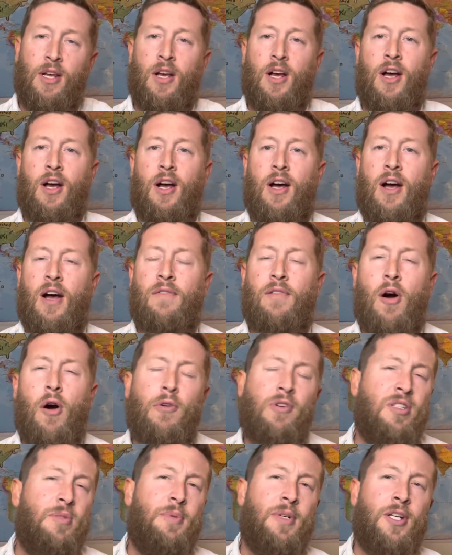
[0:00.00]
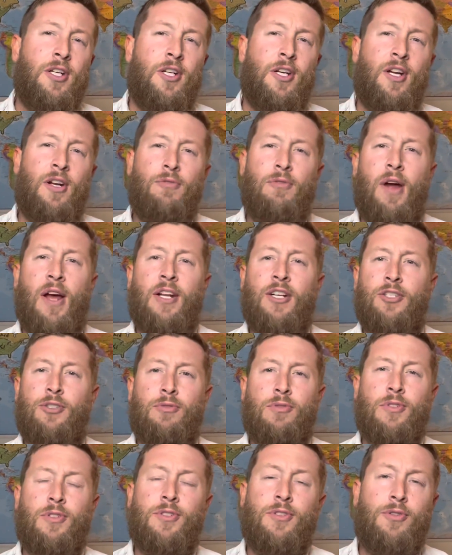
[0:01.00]
I've always been good at writing
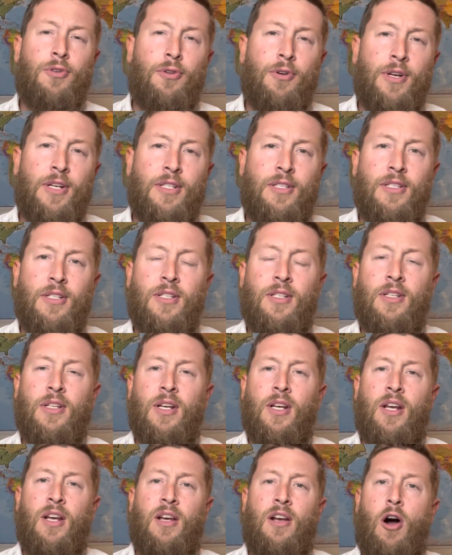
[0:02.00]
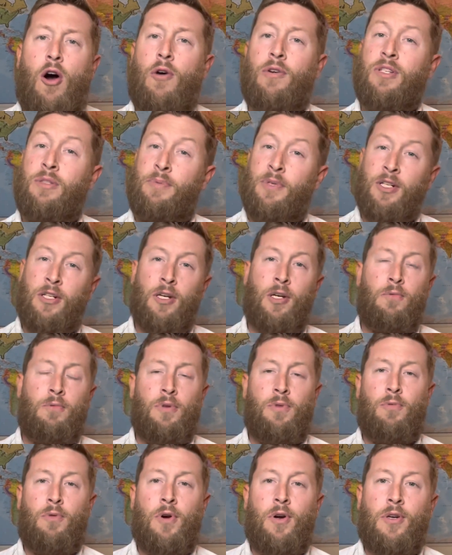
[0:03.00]
short stories and always been good
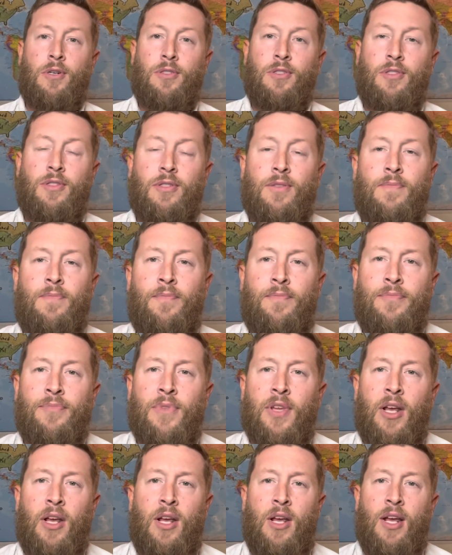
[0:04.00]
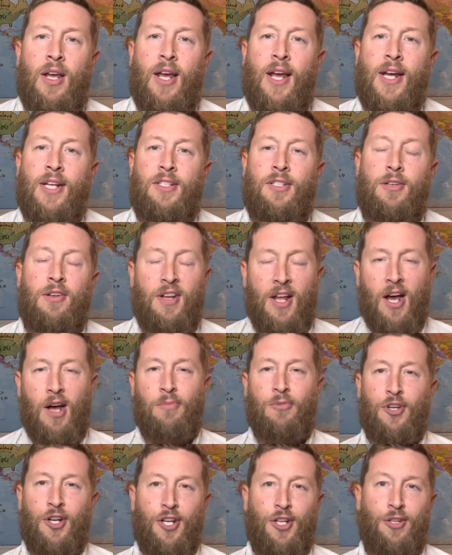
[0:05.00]
with words. And so now
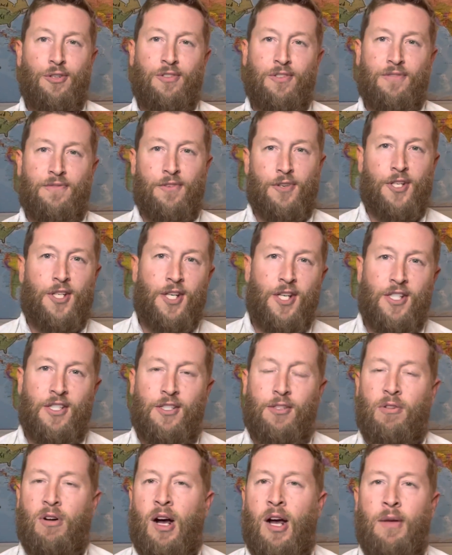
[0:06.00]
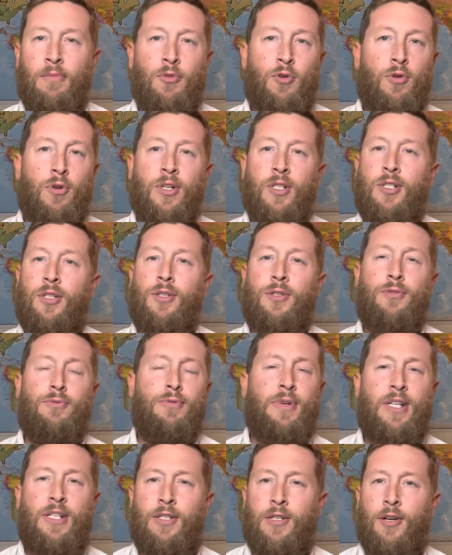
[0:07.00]
I'm going to use it for good. So I'm going to
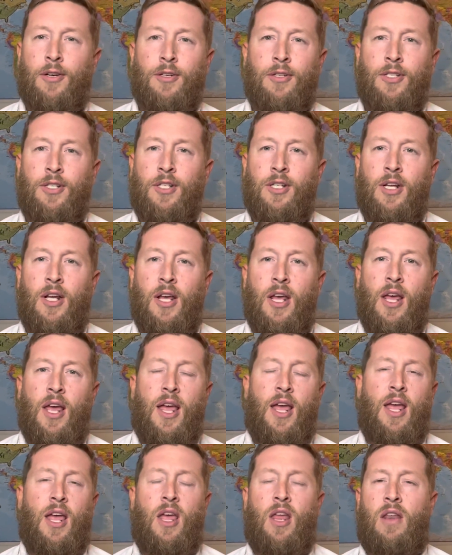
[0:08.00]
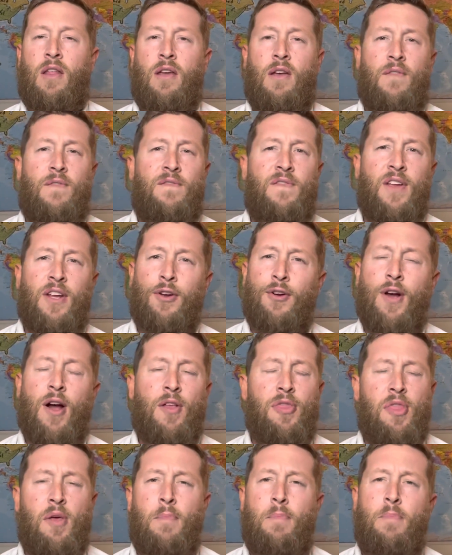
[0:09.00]
research and figure
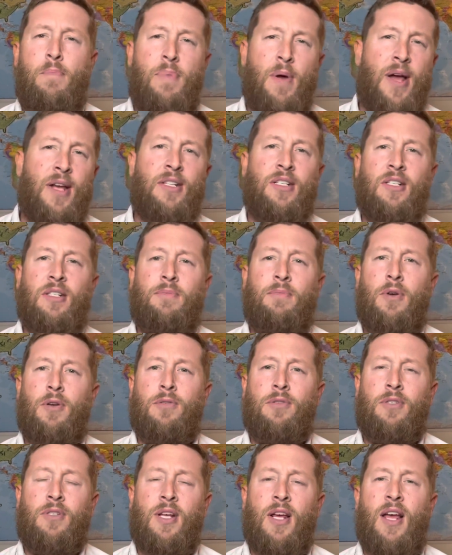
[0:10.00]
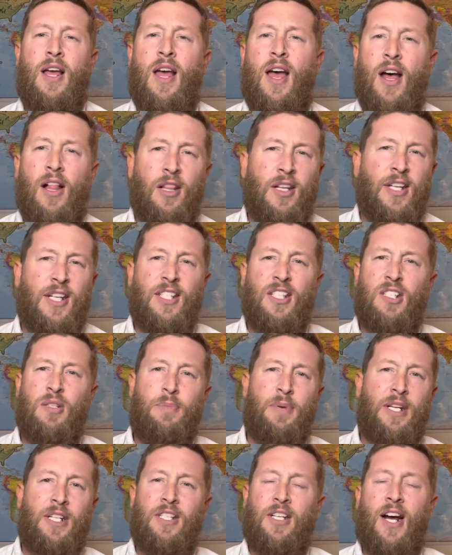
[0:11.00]
out the best, most elegant
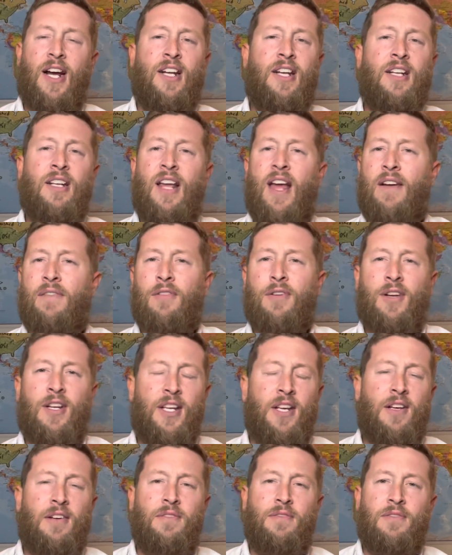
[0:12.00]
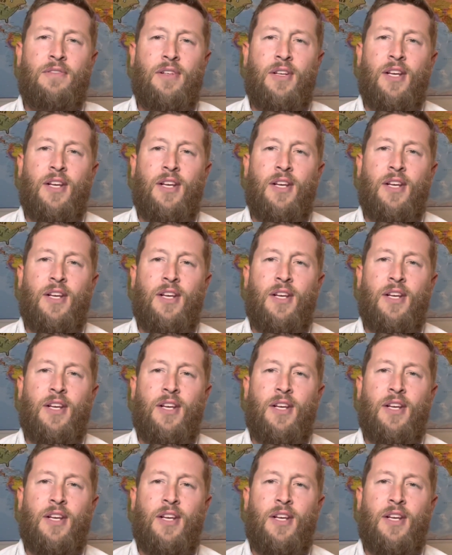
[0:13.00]
speech I can ever give.